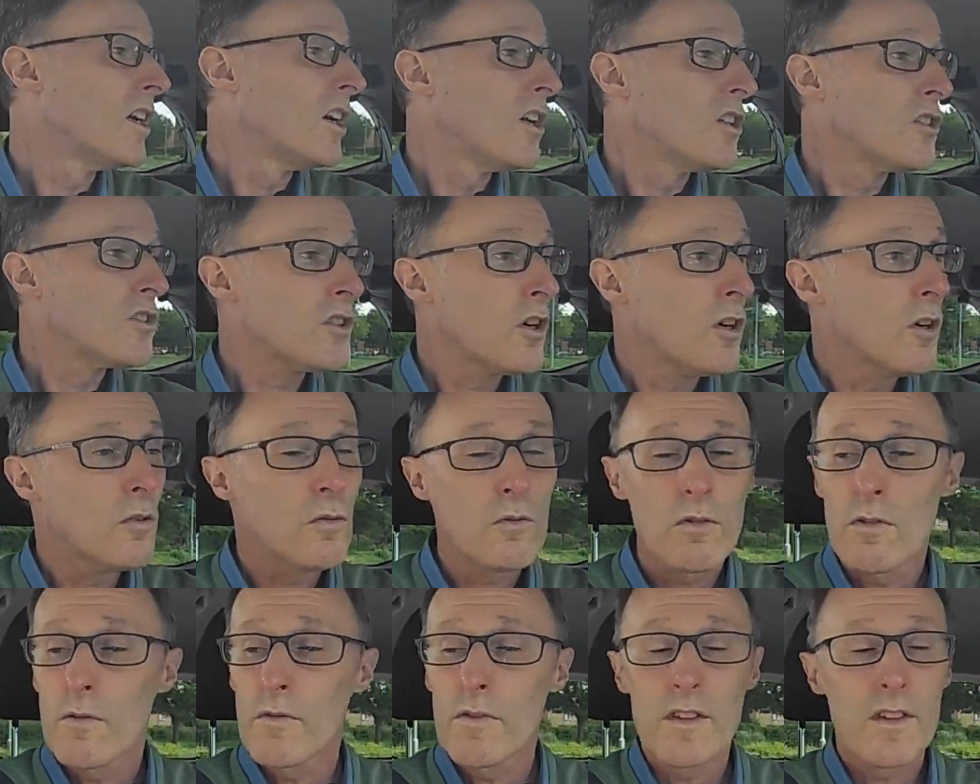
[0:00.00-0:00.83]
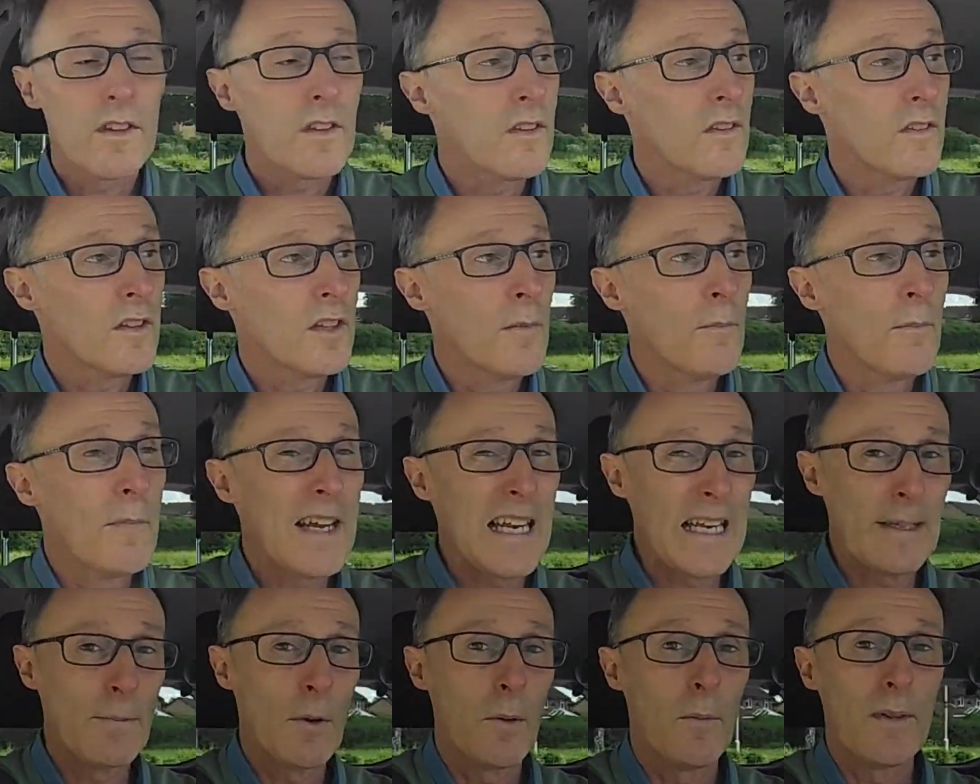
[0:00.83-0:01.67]
So the
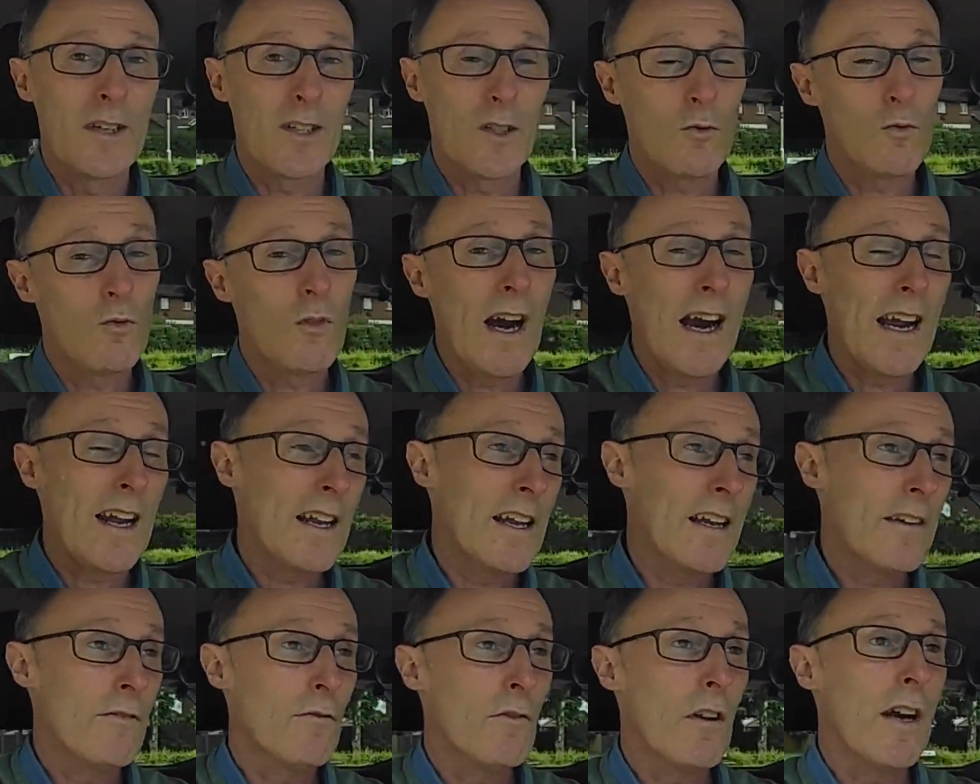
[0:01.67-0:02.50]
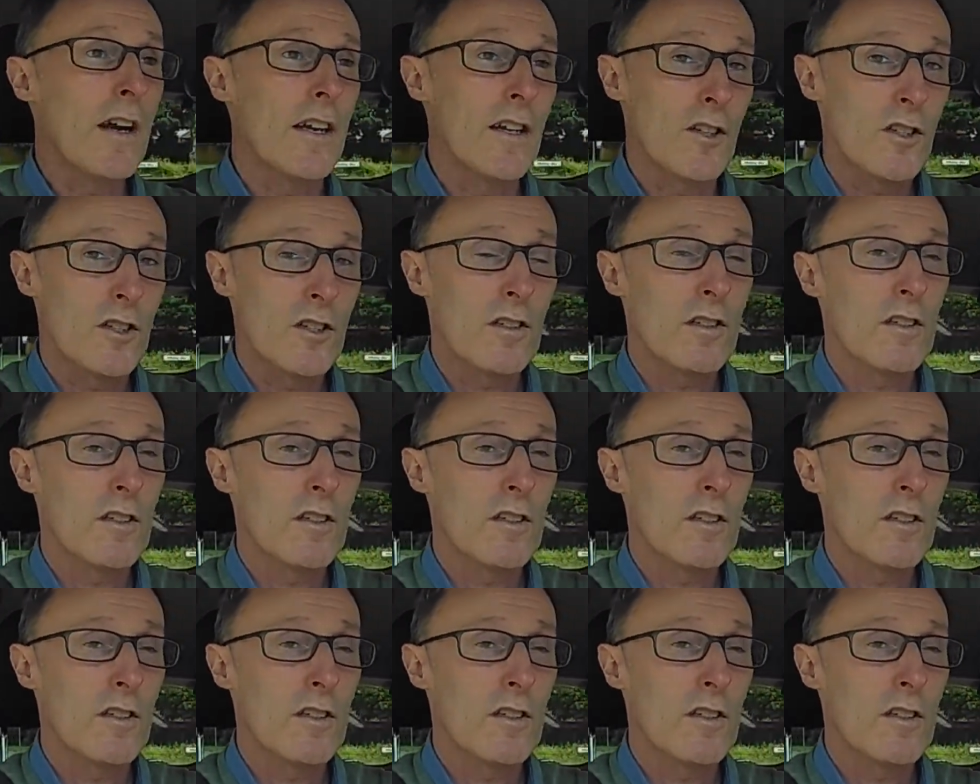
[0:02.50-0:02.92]
minimum is right, left, right,